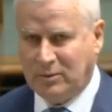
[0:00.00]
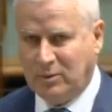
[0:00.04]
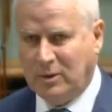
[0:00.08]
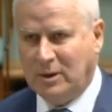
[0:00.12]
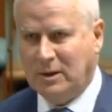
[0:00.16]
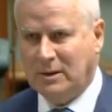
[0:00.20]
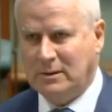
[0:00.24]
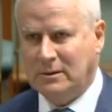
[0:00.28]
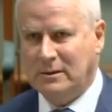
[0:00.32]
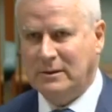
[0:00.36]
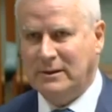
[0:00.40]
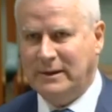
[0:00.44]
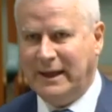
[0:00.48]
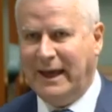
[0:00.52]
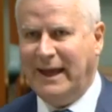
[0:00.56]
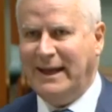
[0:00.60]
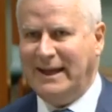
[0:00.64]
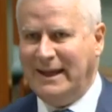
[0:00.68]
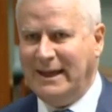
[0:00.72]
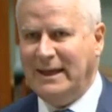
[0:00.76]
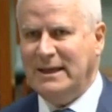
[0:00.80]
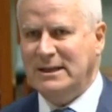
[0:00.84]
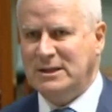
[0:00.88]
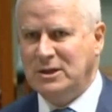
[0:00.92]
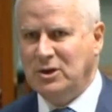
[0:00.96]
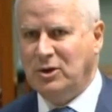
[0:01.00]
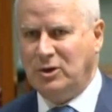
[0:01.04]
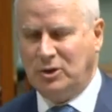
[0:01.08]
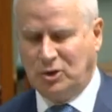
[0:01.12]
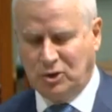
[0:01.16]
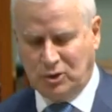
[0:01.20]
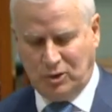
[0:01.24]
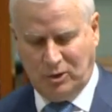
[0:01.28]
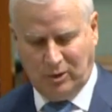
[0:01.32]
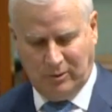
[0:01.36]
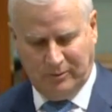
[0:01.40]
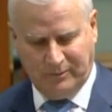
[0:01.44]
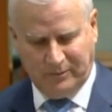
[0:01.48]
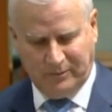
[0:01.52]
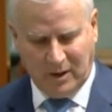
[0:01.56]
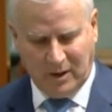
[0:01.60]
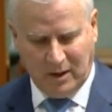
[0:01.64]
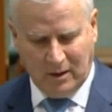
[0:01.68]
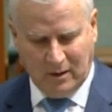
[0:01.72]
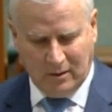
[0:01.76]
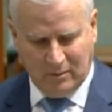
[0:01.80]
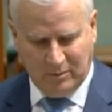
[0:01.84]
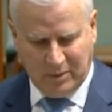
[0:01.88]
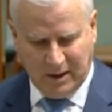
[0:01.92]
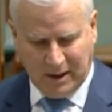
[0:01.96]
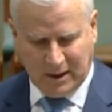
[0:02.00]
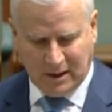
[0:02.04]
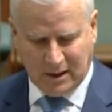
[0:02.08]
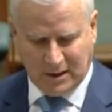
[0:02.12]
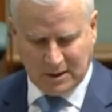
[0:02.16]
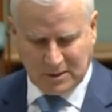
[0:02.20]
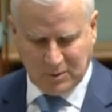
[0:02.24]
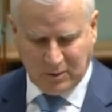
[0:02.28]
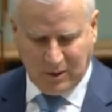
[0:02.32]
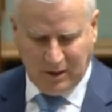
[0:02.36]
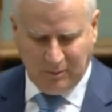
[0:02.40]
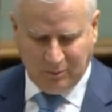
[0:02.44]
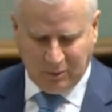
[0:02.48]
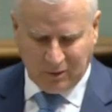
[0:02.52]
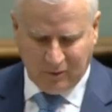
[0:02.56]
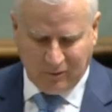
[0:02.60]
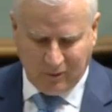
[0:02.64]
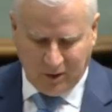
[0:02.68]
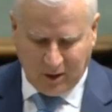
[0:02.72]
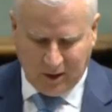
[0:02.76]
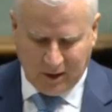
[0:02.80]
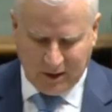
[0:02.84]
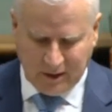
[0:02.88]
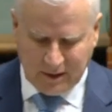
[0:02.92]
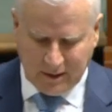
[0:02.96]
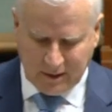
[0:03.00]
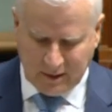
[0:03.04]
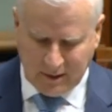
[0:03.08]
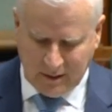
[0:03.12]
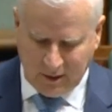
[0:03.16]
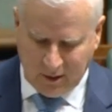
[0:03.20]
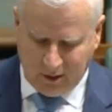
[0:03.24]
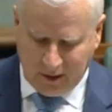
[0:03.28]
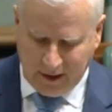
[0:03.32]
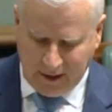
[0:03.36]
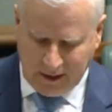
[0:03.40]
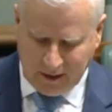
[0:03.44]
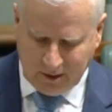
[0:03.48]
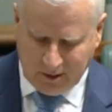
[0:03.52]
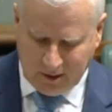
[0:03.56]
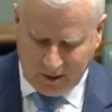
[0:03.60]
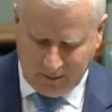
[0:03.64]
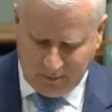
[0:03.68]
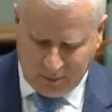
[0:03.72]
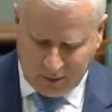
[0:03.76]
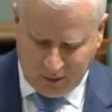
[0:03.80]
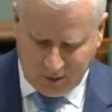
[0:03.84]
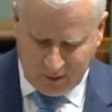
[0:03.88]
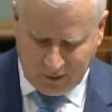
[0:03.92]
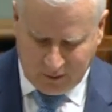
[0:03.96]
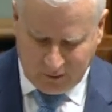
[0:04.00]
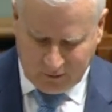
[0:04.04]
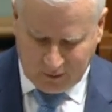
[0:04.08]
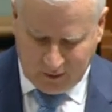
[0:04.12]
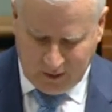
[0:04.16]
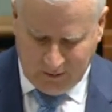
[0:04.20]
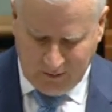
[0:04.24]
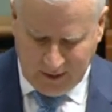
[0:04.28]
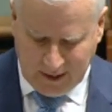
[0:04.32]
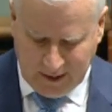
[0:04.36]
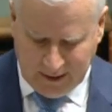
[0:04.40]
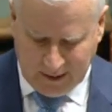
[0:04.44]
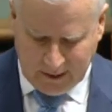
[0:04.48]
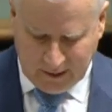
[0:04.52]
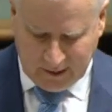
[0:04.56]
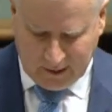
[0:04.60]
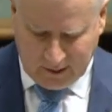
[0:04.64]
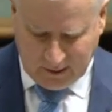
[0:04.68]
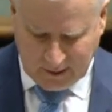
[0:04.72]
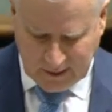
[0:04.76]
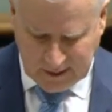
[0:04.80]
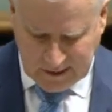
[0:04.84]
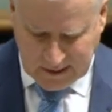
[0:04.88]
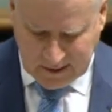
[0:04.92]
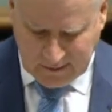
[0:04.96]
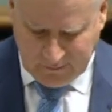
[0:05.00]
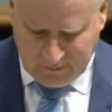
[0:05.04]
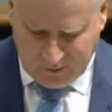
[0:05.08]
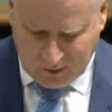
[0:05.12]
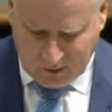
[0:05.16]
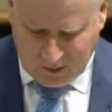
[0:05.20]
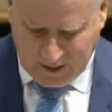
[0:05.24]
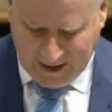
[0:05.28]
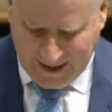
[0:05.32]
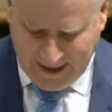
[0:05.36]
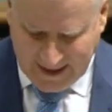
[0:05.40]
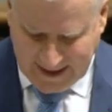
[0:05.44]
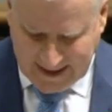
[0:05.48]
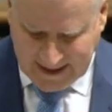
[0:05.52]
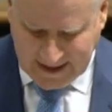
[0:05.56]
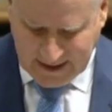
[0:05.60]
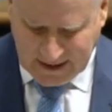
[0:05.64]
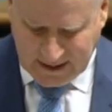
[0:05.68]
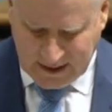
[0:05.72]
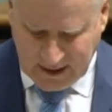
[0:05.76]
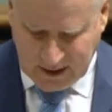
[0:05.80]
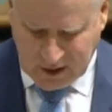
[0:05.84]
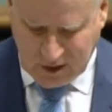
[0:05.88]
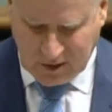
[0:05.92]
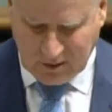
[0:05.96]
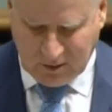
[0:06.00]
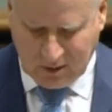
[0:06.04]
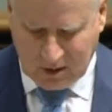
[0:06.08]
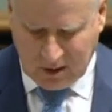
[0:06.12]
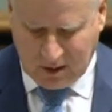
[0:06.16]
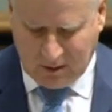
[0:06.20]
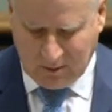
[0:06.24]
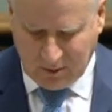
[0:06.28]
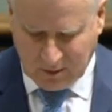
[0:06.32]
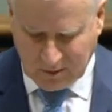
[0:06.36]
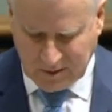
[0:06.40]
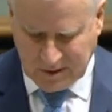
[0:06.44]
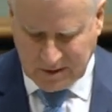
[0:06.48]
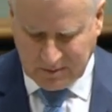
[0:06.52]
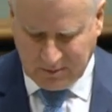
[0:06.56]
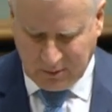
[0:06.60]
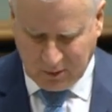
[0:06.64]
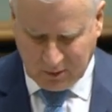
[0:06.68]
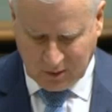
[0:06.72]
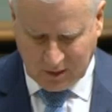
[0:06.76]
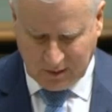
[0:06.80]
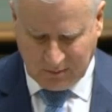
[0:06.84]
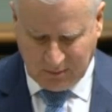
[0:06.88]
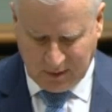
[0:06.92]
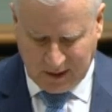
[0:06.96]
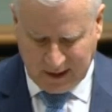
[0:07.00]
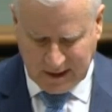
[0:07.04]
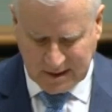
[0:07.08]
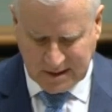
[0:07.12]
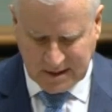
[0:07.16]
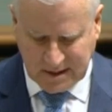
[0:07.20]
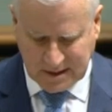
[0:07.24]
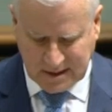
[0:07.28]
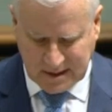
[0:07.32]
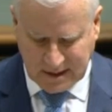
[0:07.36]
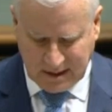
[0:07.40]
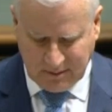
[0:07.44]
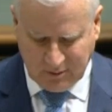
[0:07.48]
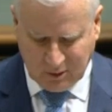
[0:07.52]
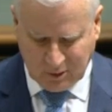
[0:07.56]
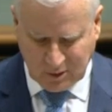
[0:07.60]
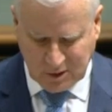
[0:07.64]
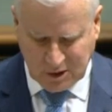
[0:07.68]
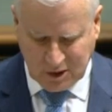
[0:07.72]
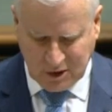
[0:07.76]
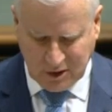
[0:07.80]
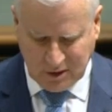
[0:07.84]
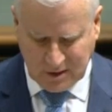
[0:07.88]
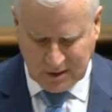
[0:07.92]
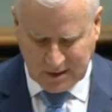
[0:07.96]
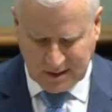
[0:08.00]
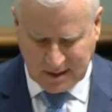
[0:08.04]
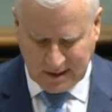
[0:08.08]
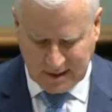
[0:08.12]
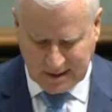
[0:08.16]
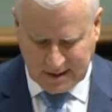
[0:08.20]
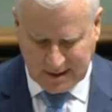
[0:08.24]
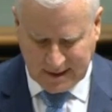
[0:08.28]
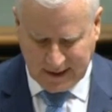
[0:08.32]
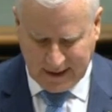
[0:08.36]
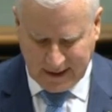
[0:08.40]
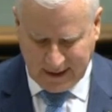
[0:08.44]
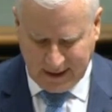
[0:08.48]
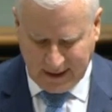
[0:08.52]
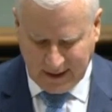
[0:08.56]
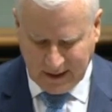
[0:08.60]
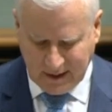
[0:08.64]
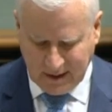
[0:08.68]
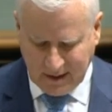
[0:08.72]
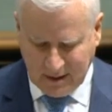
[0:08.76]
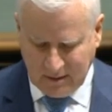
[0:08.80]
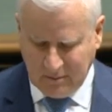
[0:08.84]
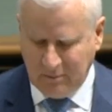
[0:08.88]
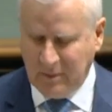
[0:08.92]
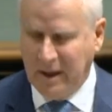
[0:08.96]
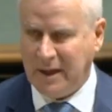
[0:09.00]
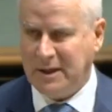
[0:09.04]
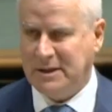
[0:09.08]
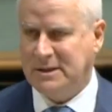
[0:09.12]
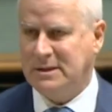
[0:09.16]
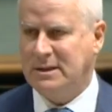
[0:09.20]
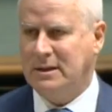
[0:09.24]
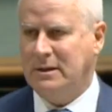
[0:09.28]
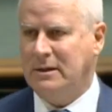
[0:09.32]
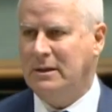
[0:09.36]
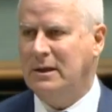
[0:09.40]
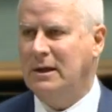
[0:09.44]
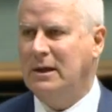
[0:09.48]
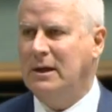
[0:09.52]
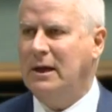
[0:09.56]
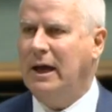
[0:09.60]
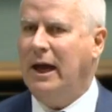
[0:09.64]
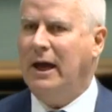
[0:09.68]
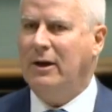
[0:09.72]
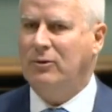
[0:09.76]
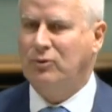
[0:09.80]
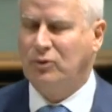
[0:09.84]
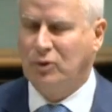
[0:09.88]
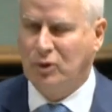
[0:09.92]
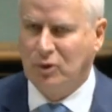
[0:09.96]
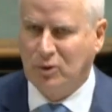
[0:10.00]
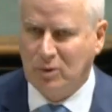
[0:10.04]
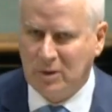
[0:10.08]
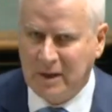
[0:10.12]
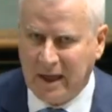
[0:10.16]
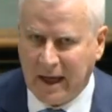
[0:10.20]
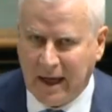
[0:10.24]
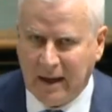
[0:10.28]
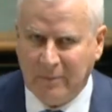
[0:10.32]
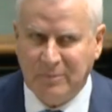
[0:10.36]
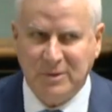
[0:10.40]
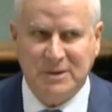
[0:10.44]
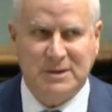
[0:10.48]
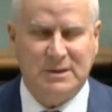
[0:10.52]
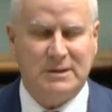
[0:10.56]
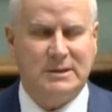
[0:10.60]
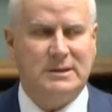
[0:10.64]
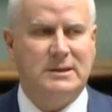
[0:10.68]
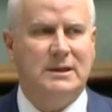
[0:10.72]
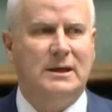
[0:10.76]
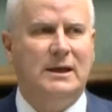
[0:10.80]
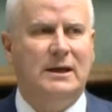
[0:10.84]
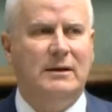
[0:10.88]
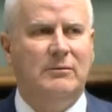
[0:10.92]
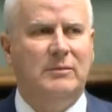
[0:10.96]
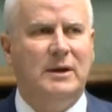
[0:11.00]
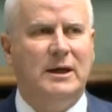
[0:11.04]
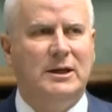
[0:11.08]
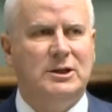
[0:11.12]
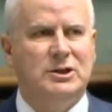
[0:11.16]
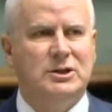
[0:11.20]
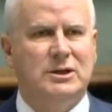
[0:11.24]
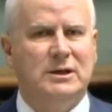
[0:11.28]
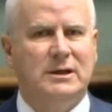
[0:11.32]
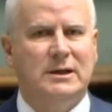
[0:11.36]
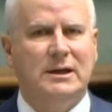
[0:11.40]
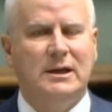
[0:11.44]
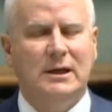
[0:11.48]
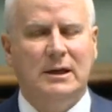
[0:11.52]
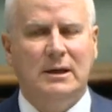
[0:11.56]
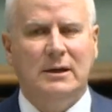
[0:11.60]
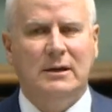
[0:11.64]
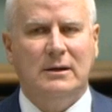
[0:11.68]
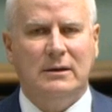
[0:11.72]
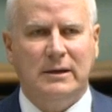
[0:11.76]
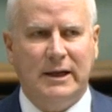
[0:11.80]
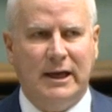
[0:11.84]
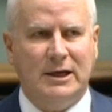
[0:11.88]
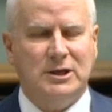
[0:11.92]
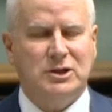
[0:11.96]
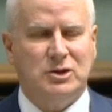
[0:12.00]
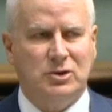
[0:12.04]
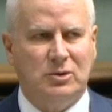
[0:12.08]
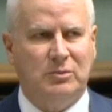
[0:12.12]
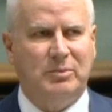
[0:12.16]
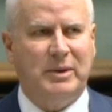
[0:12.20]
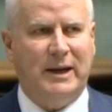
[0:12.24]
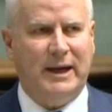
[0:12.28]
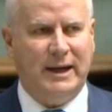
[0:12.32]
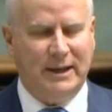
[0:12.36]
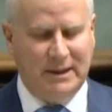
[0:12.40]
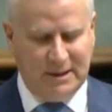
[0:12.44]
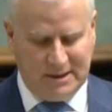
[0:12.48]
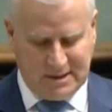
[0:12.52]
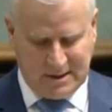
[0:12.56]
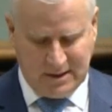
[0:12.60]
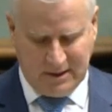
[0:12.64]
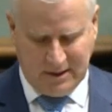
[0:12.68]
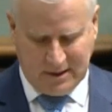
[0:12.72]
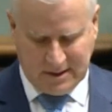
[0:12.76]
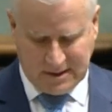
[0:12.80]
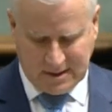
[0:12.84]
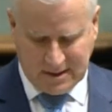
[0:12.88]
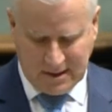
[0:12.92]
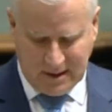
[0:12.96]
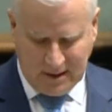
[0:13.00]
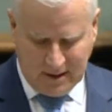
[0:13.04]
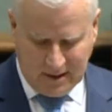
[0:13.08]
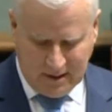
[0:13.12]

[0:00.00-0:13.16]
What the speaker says: Well, that is not true, because we provided $99.3 million for 80 additional Commonwealth-supported places so more students can study medicine at rural campuses. And he mentioned National Party seats.